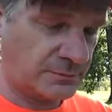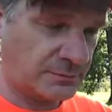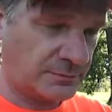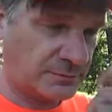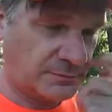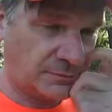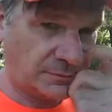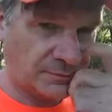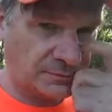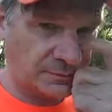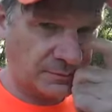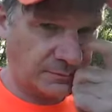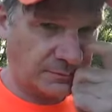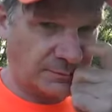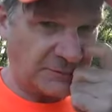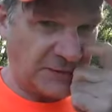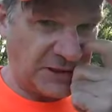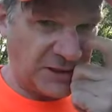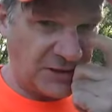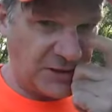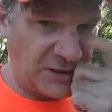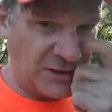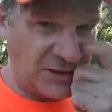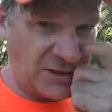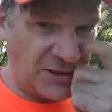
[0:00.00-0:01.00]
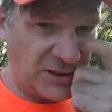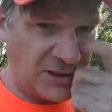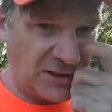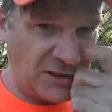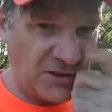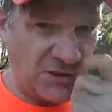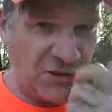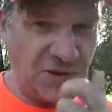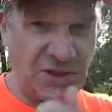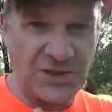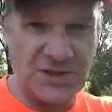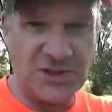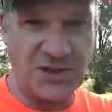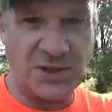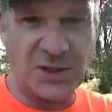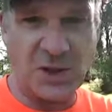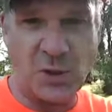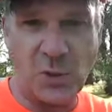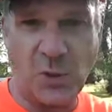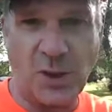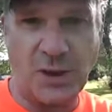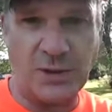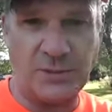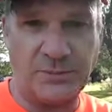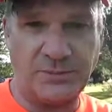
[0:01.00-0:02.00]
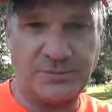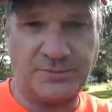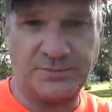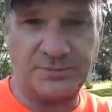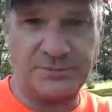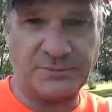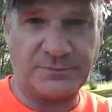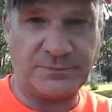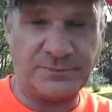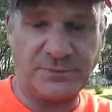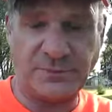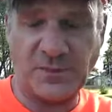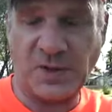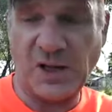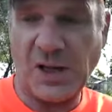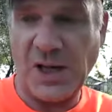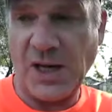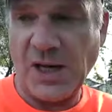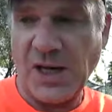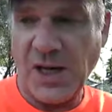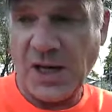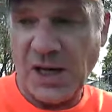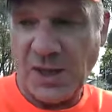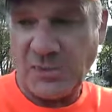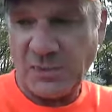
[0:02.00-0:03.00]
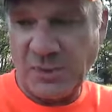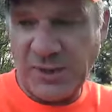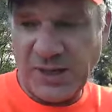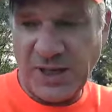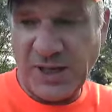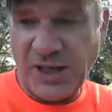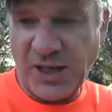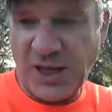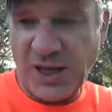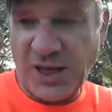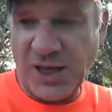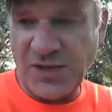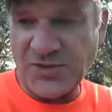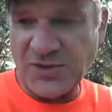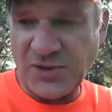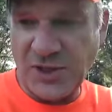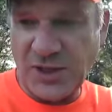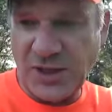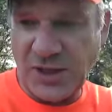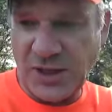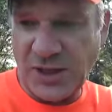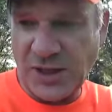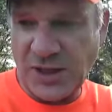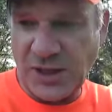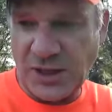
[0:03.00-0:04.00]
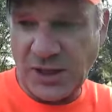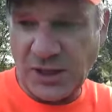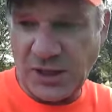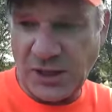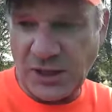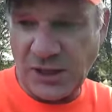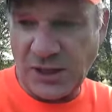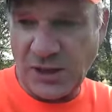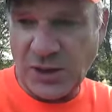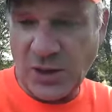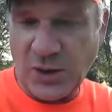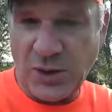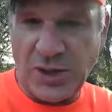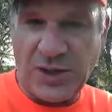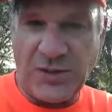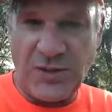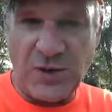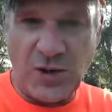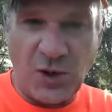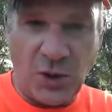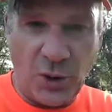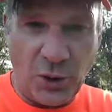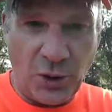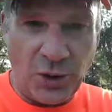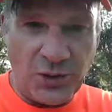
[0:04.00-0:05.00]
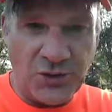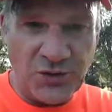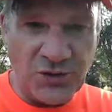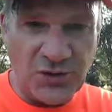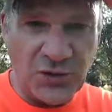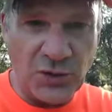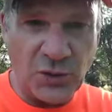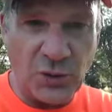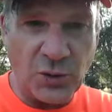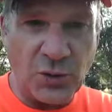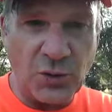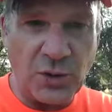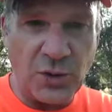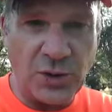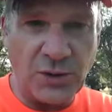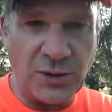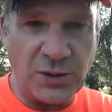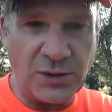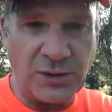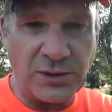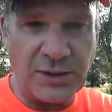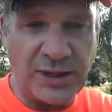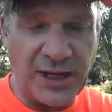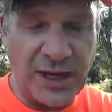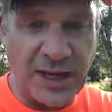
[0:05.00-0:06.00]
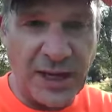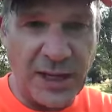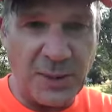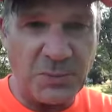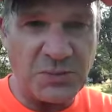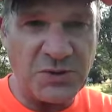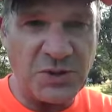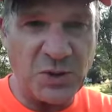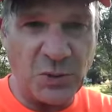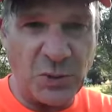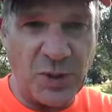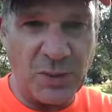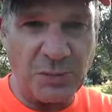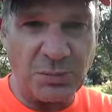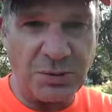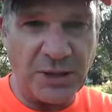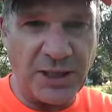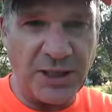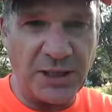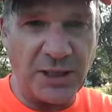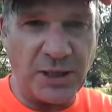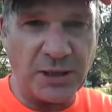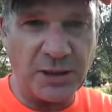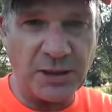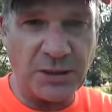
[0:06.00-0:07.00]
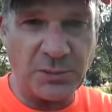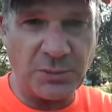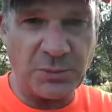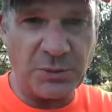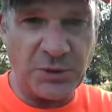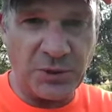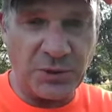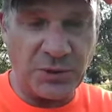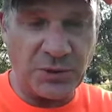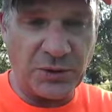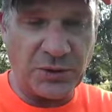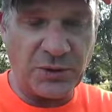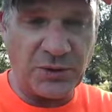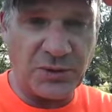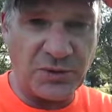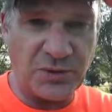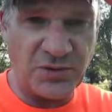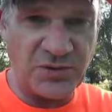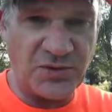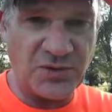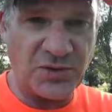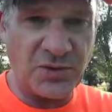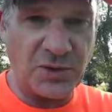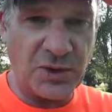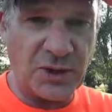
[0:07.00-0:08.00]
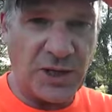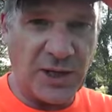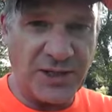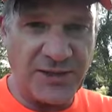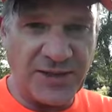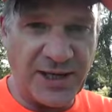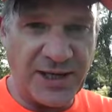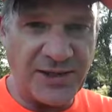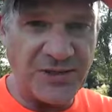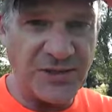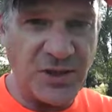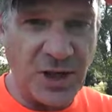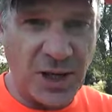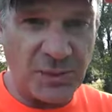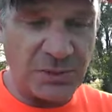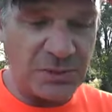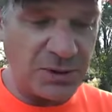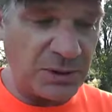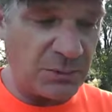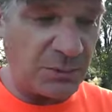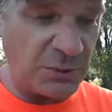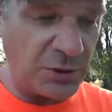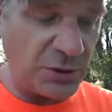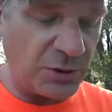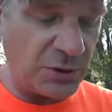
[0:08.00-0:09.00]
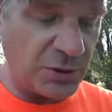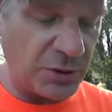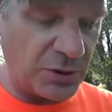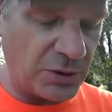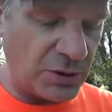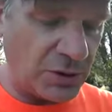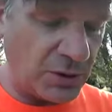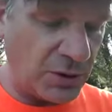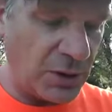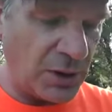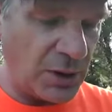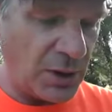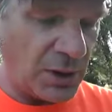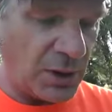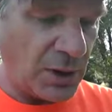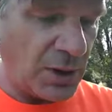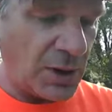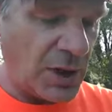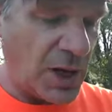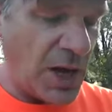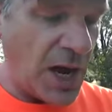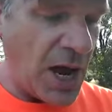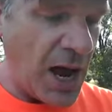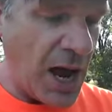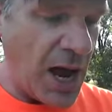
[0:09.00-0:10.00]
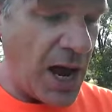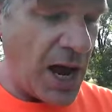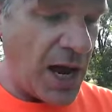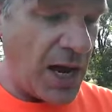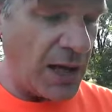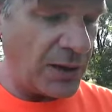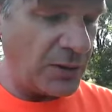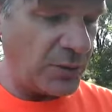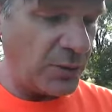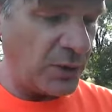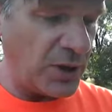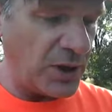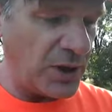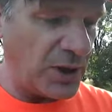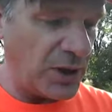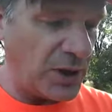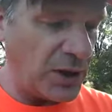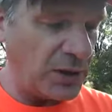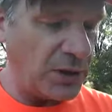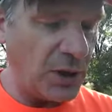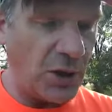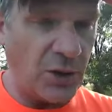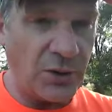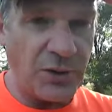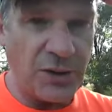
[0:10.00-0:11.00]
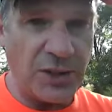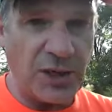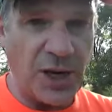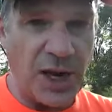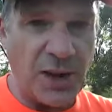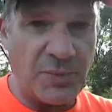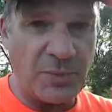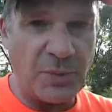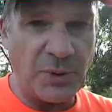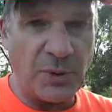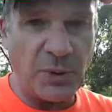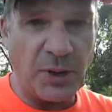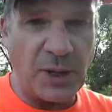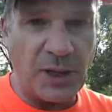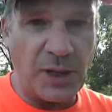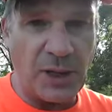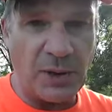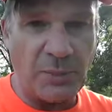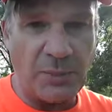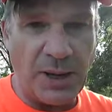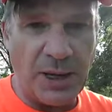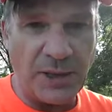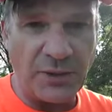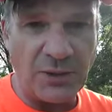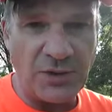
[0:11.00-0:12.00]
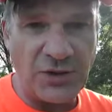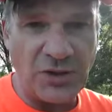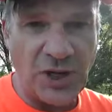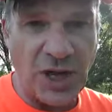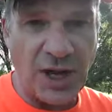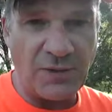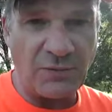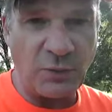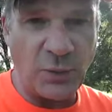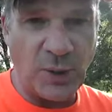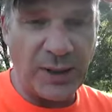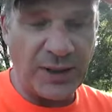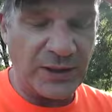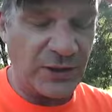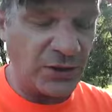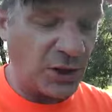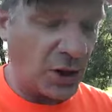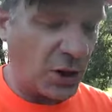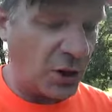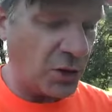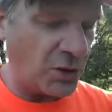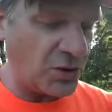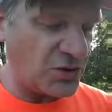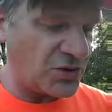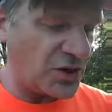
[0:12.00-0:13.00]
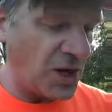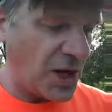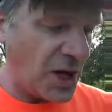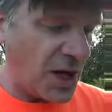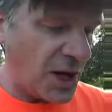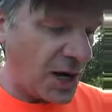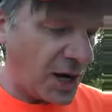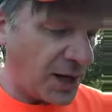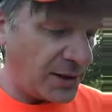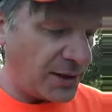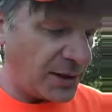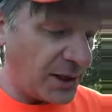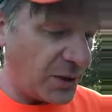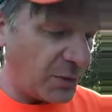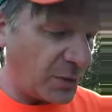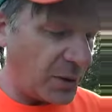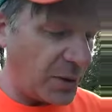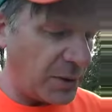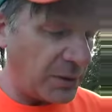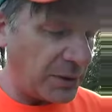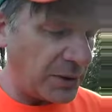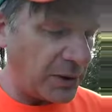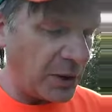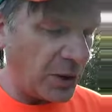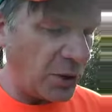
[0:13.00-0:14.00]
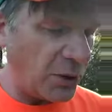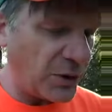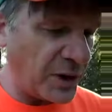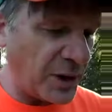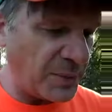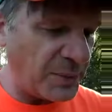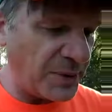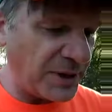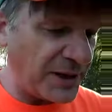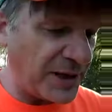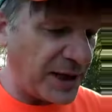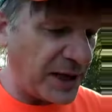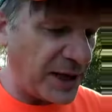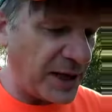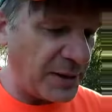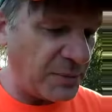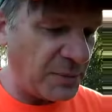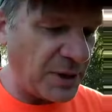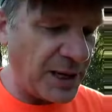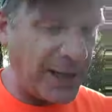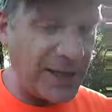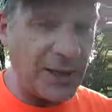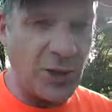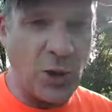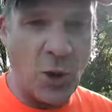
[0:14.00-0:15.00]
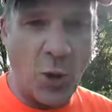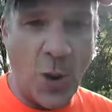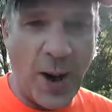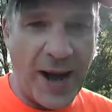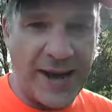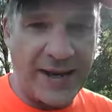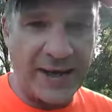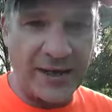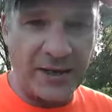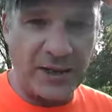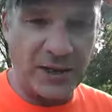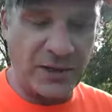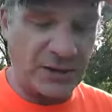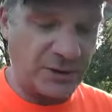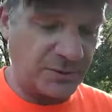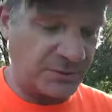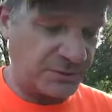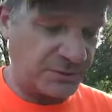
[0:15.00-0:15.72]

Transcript: hmm, this is the interesting one. Because, it, uh, uh, you know, in the old school games that we played on computers, a desktop computer, and we loaded up uh, Microsoft Windows, and then we would load up a game like Quake,